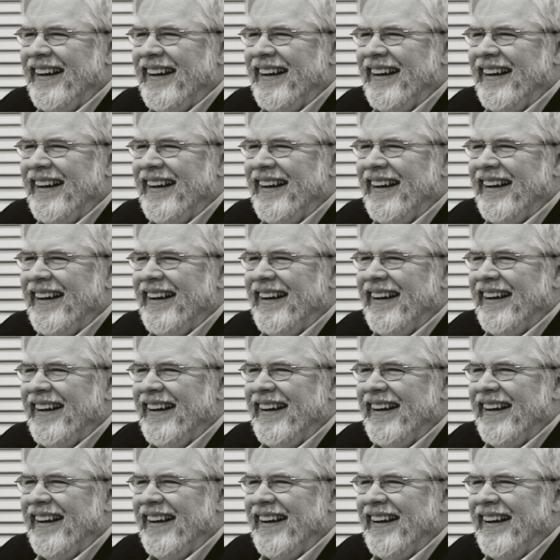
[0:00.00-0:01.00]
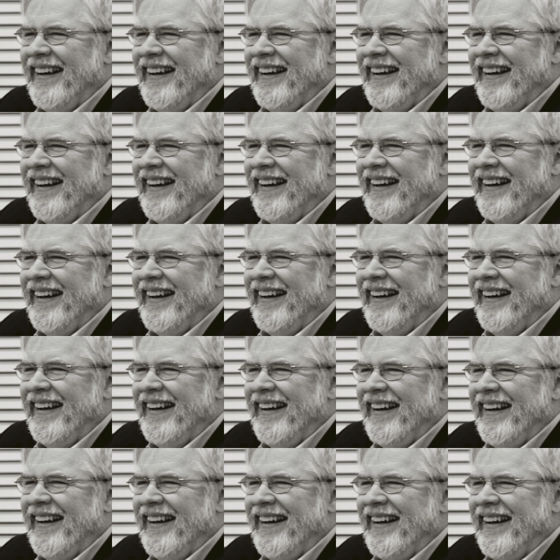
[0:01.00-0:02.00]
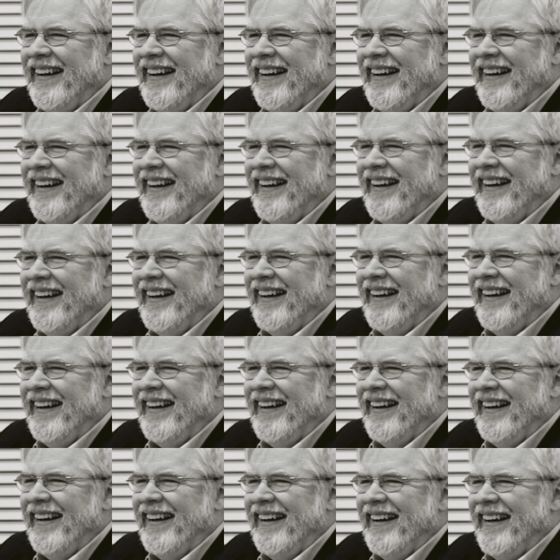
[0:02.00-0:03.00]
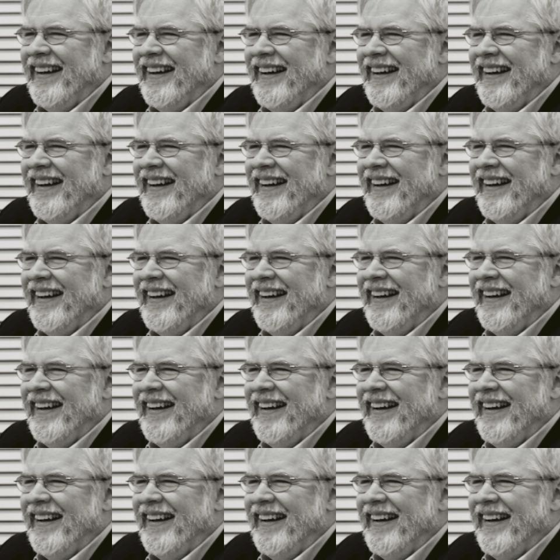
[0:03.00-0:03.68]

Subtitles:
And I'm also playing Vanya.